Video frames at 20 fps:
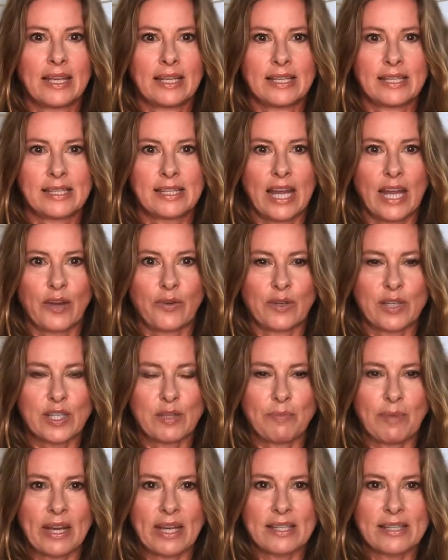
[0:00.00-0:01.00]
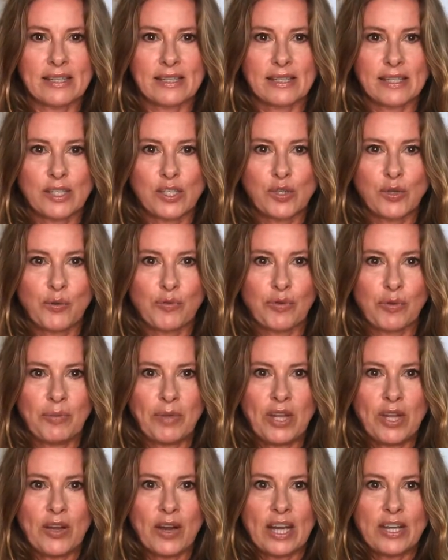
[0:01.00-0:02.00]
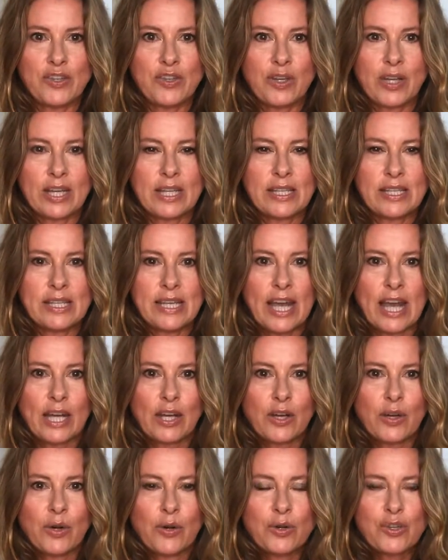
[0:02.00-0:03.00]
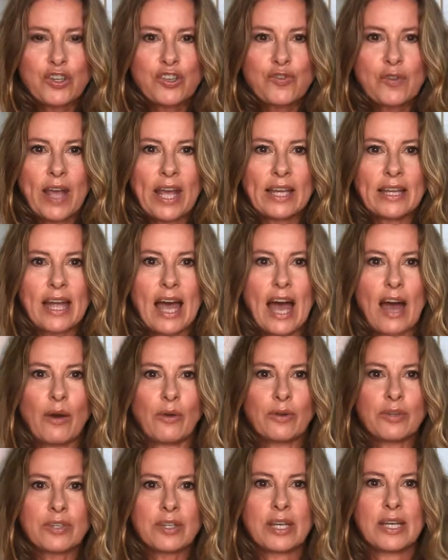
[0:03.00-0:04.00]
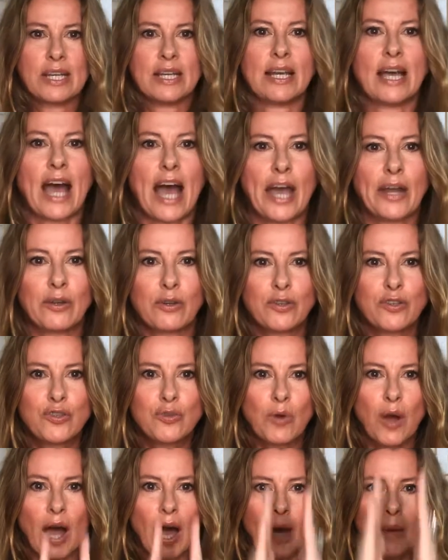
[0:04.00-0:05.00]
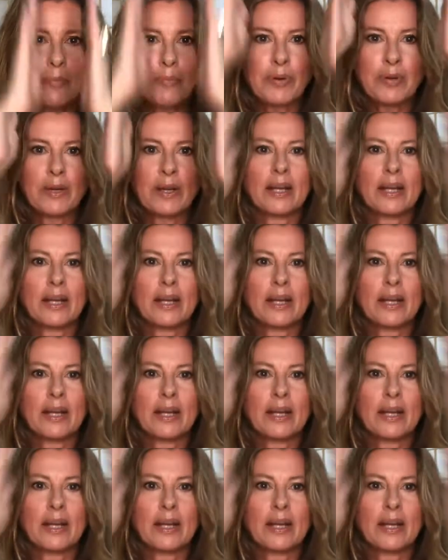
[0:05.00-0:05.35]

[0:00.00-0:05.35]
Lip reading: sacred space. So from here, as you can see, I go straight out. I don't do up.